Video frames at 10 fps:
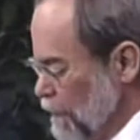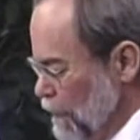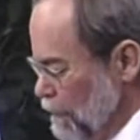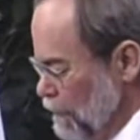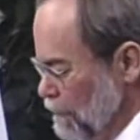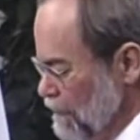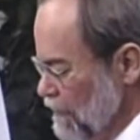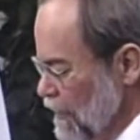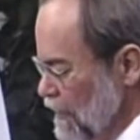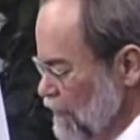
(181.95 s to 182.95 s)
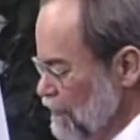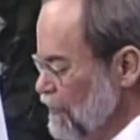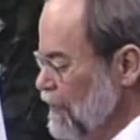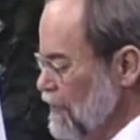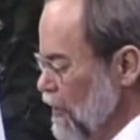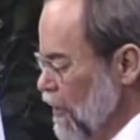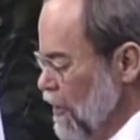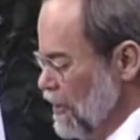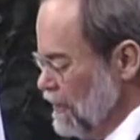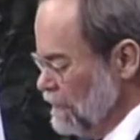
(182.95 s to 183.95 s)
boardrooms, city
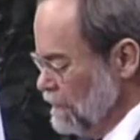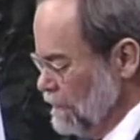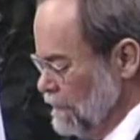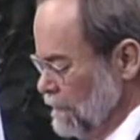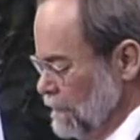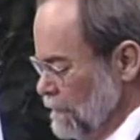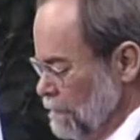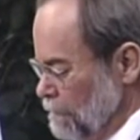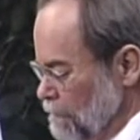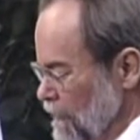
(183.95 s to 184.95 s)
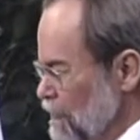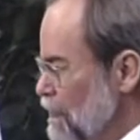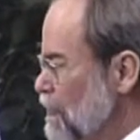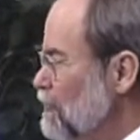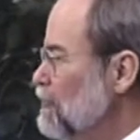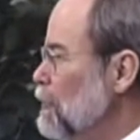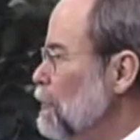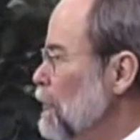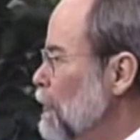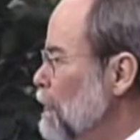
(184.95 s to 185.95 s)
hall. Doesn't this
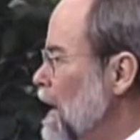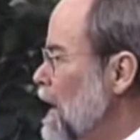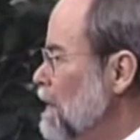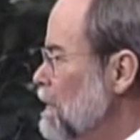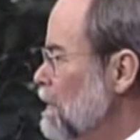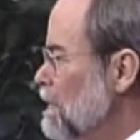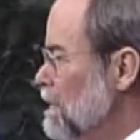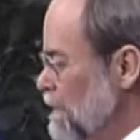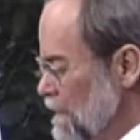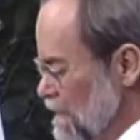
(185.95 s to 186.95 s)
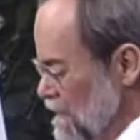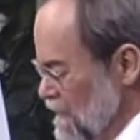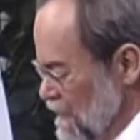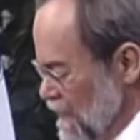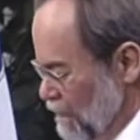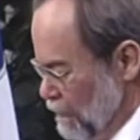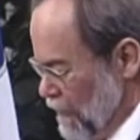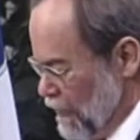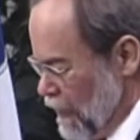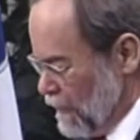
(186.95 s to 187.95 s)
school know that?
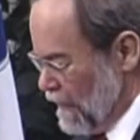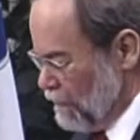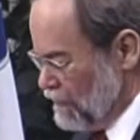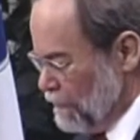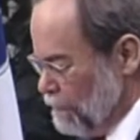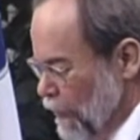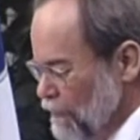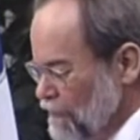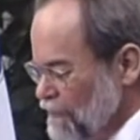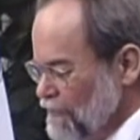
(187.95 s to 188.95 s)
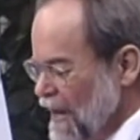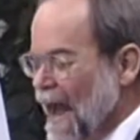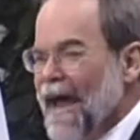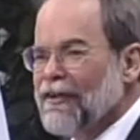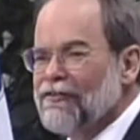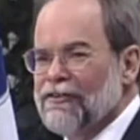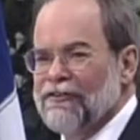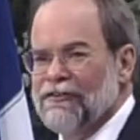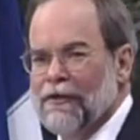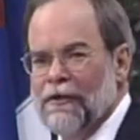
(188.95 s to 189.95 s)
Government at all levels imposes
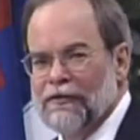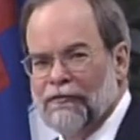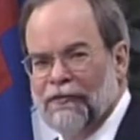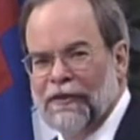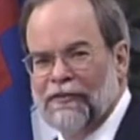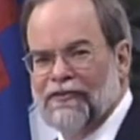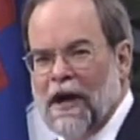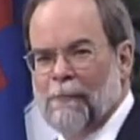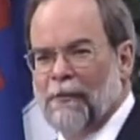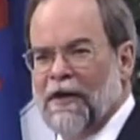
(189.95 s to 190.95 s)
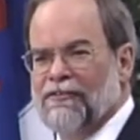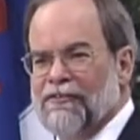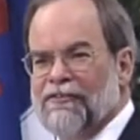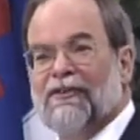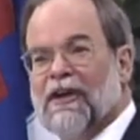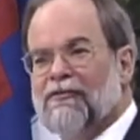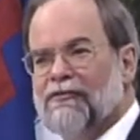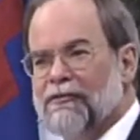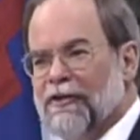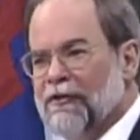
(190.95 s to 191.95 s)
taxes to fund its operations. In case
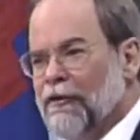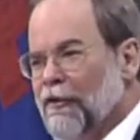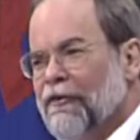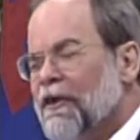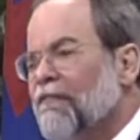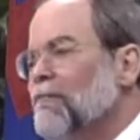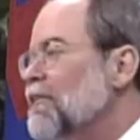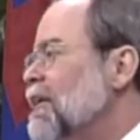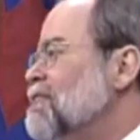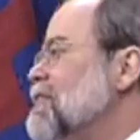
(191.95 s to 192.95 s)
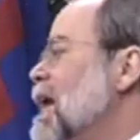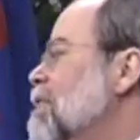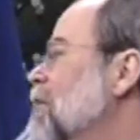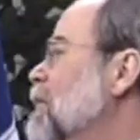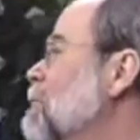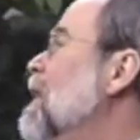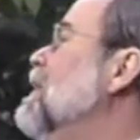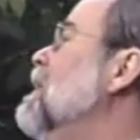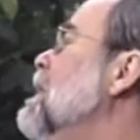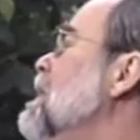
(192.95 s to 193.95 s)
you didn't know, the government doesn't have any
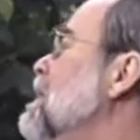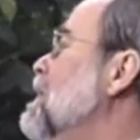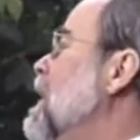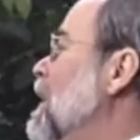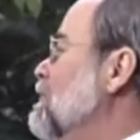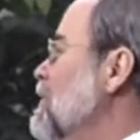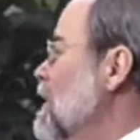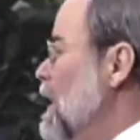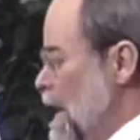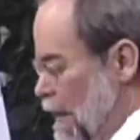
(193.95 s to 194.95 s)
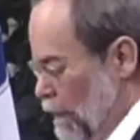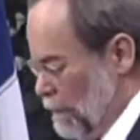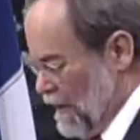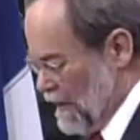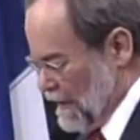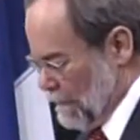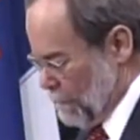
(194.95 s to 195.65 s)
money, it has our money.